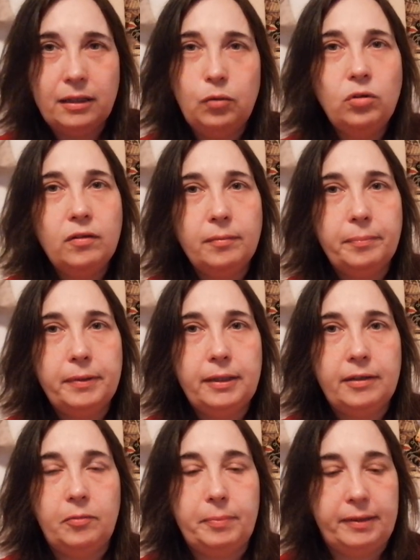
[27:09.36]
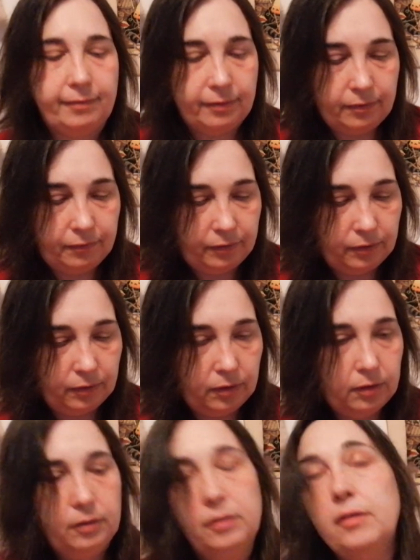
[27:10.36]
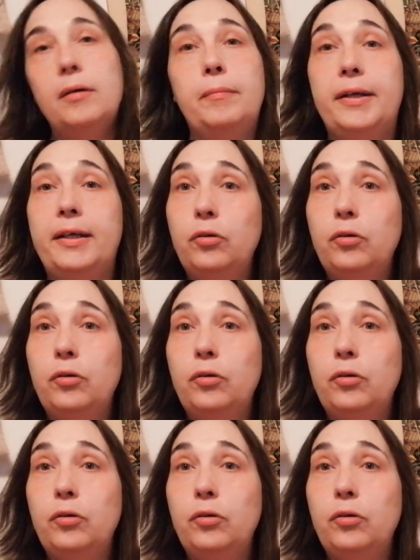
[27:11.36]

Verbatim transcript: it was a bit expensive but I